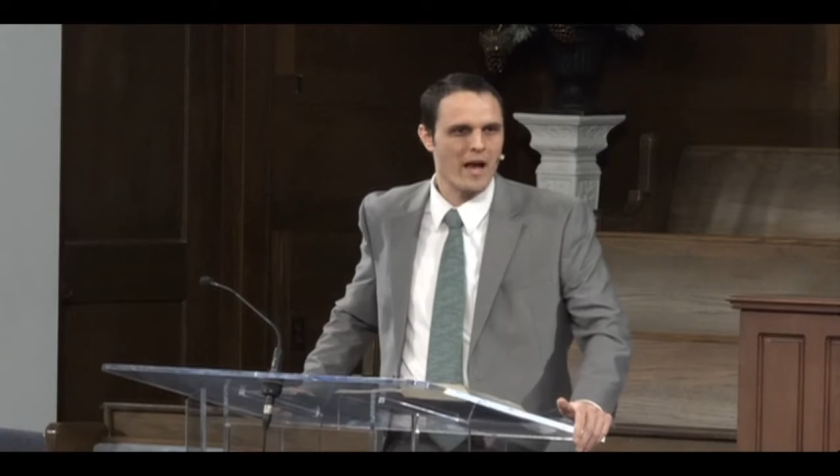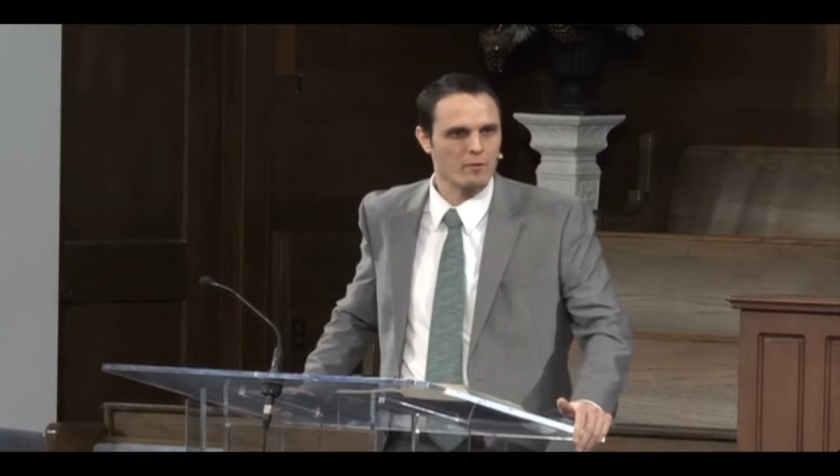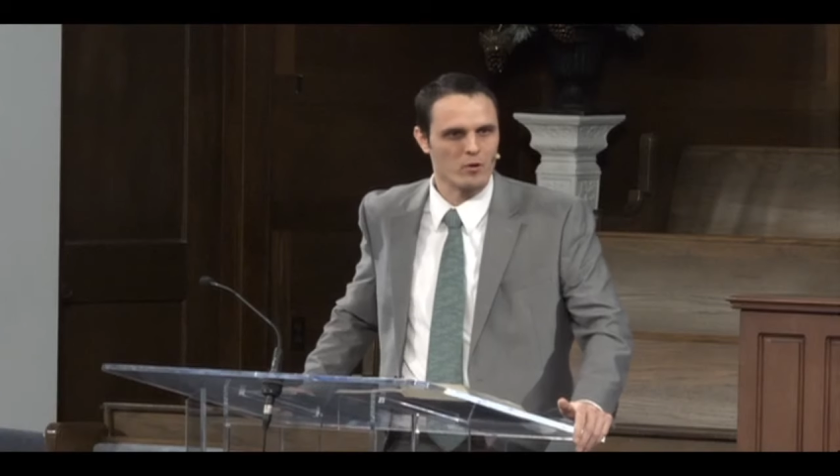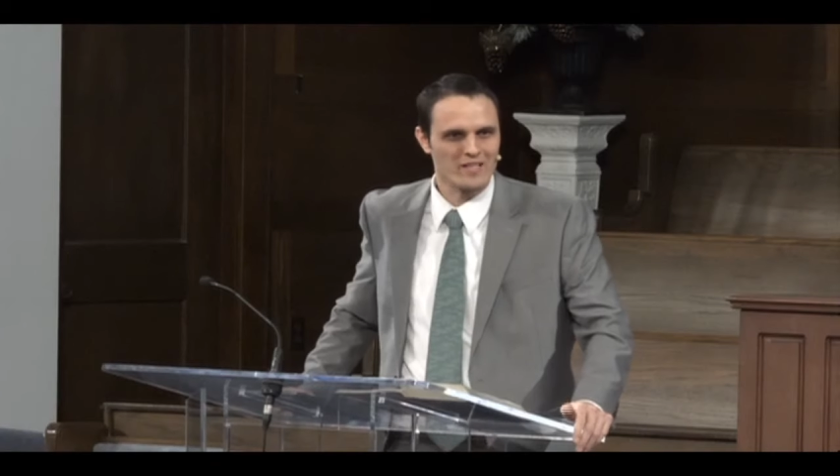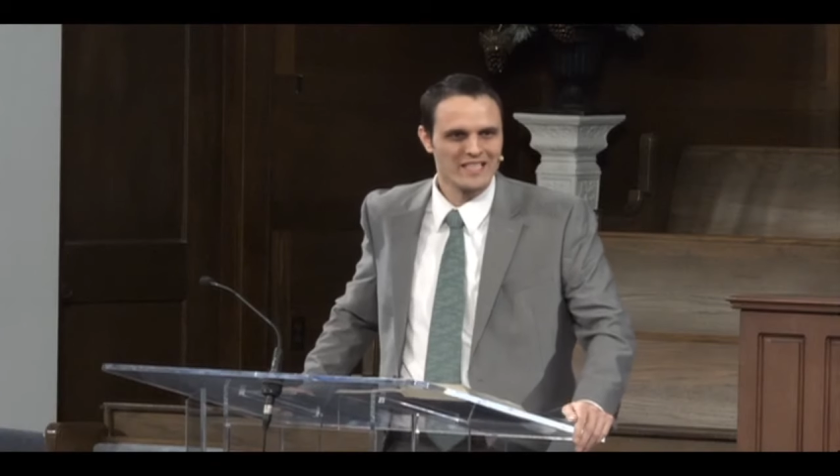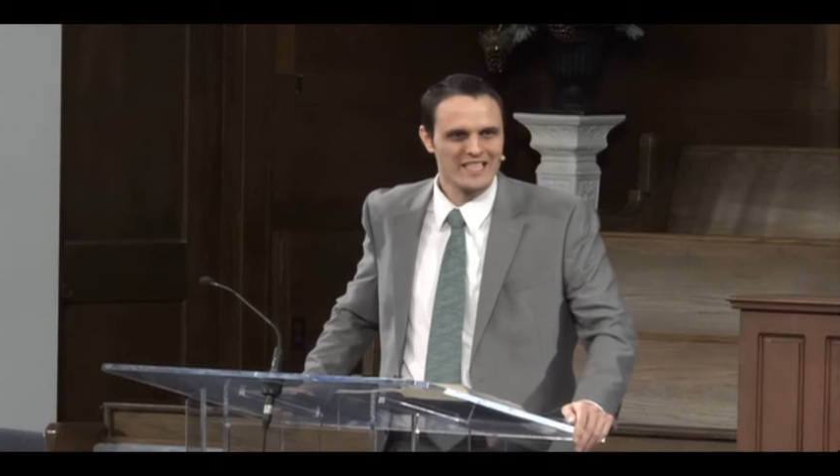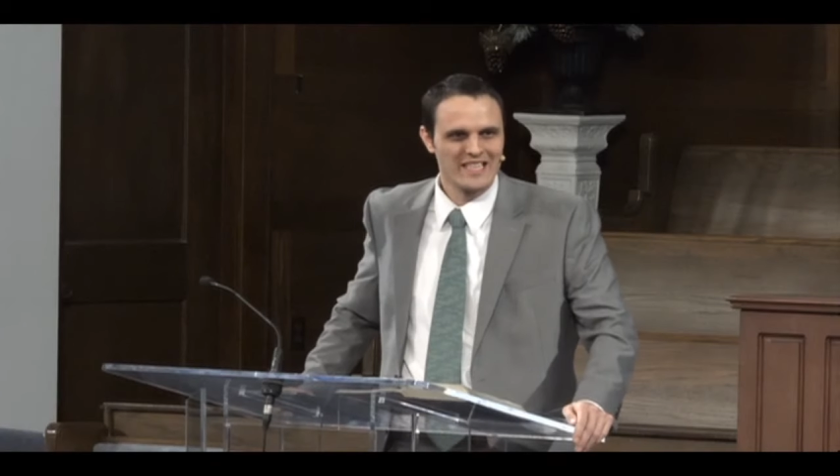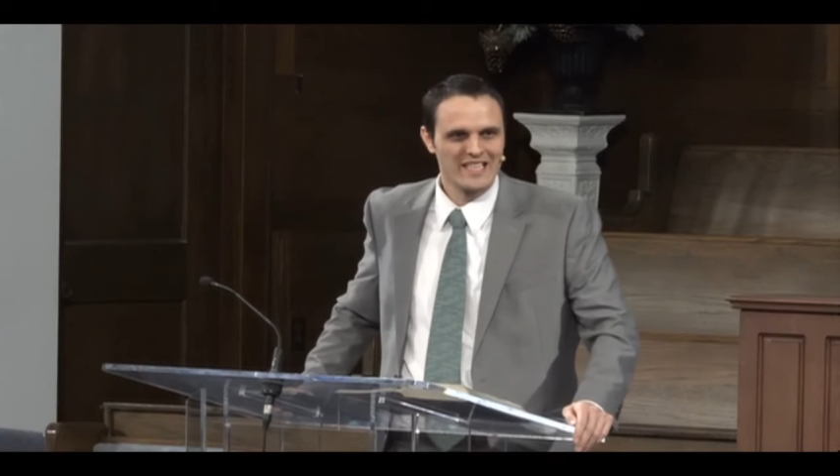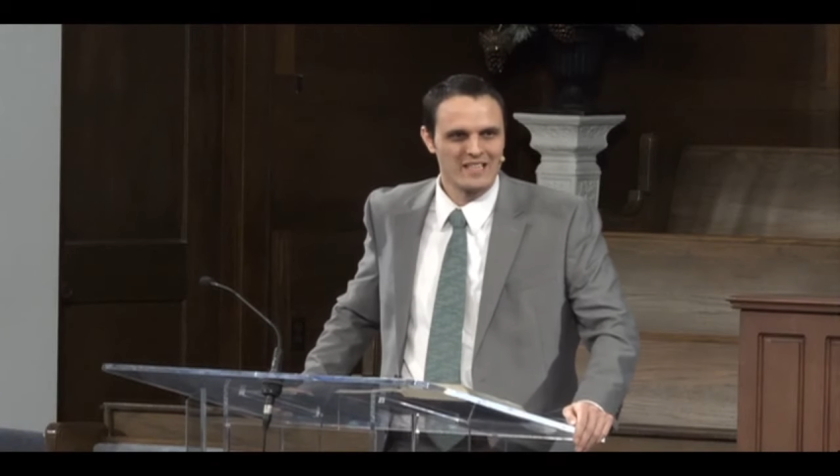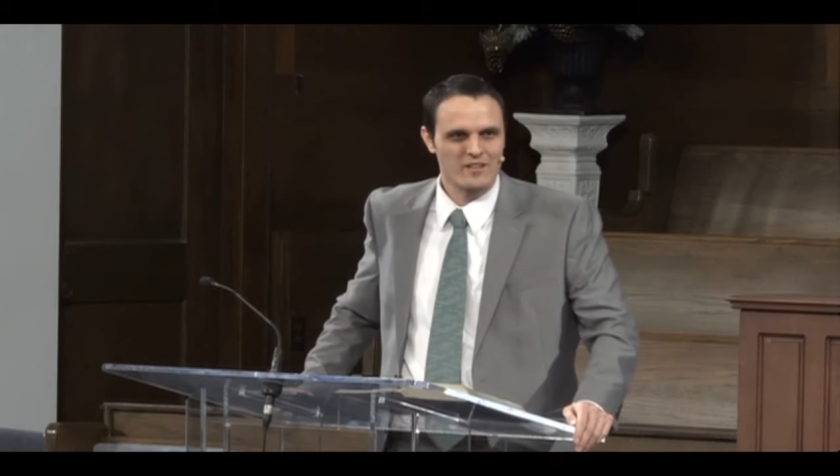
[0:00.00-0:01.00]
the Bible.
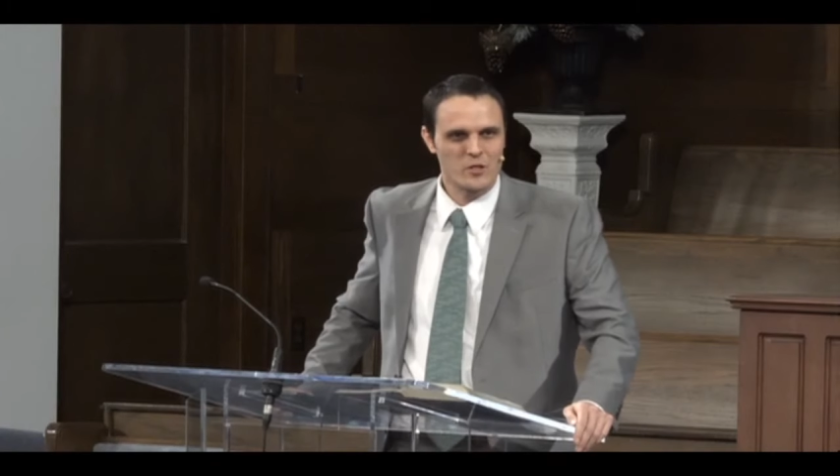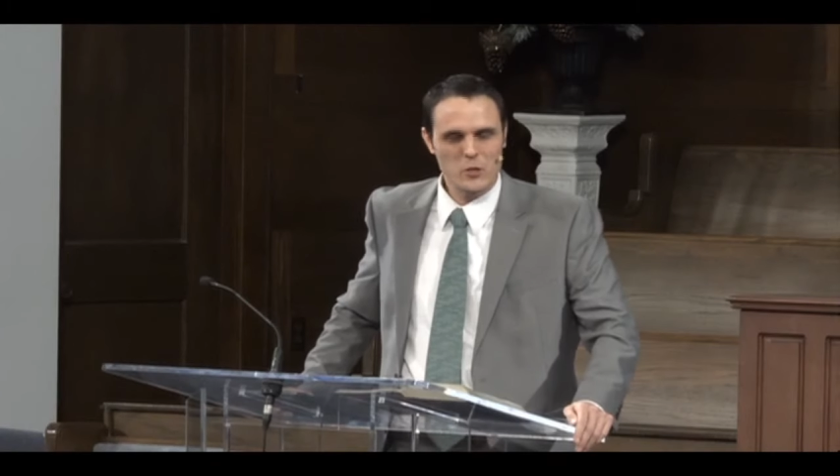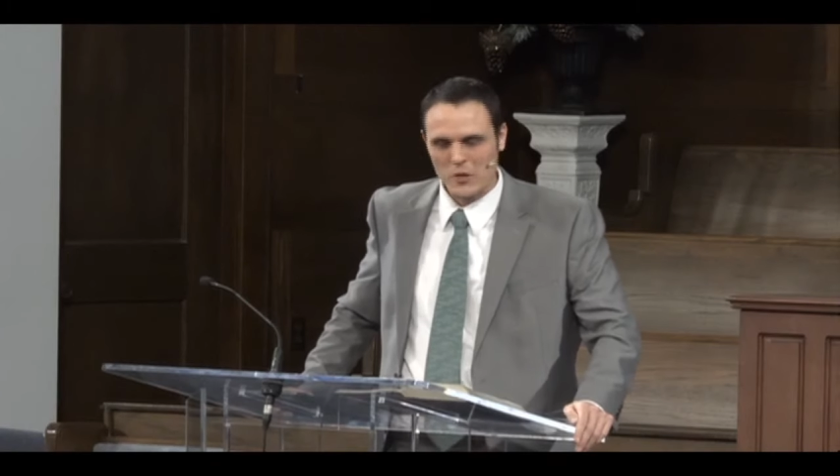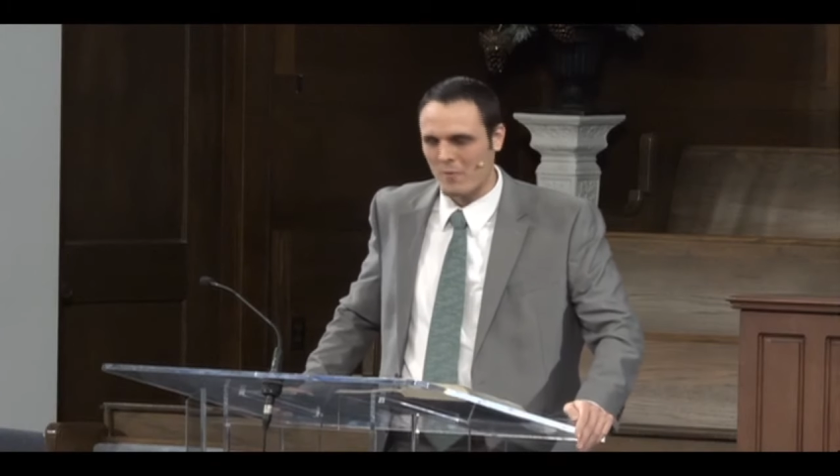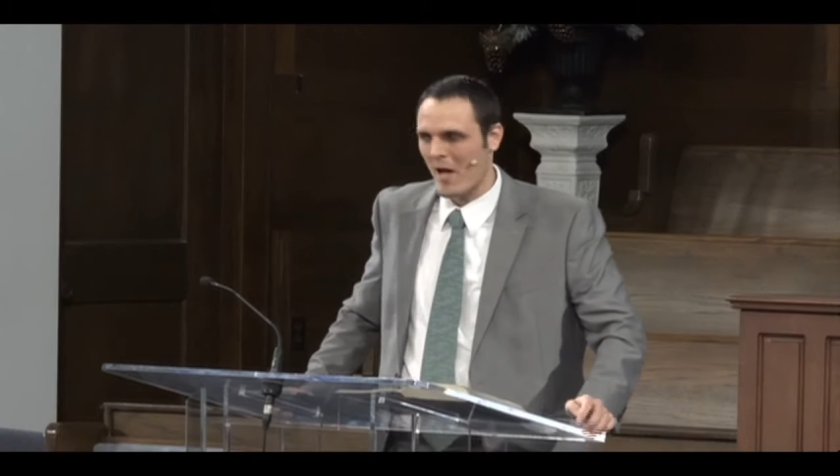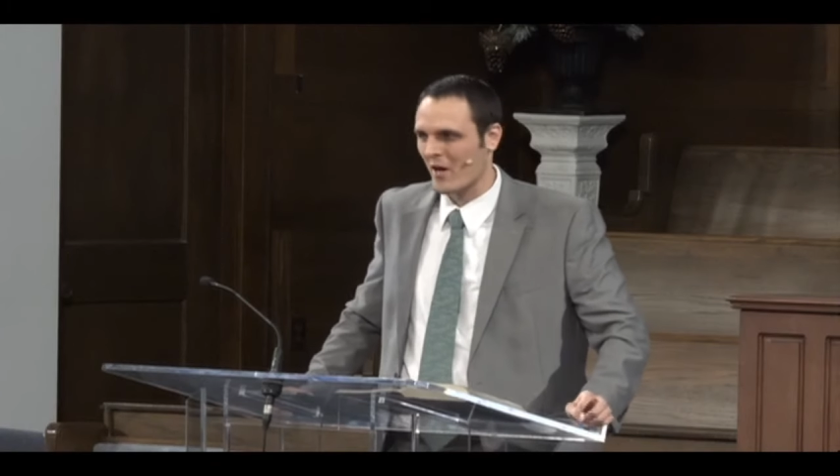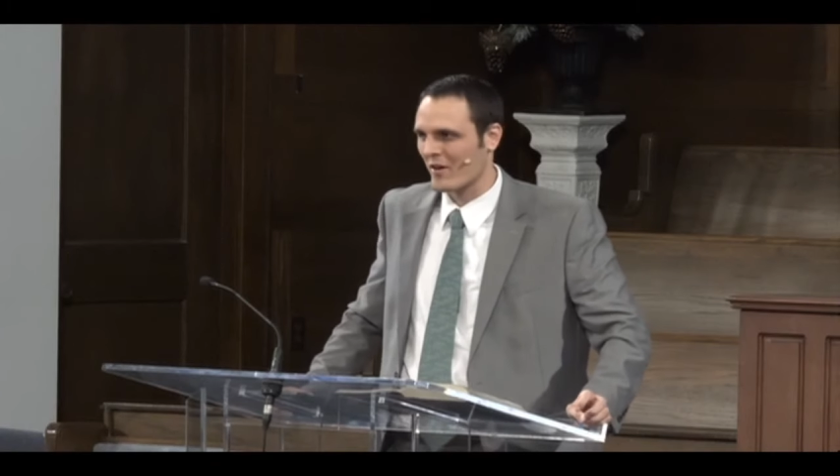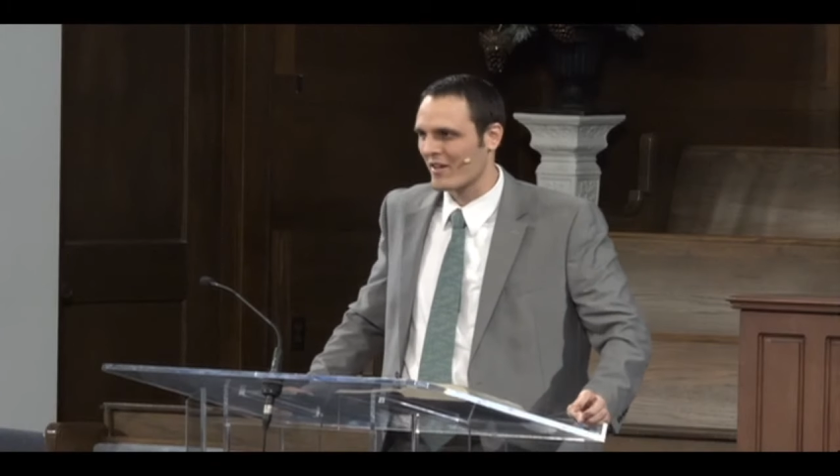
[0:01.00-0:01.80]
The truth of the matter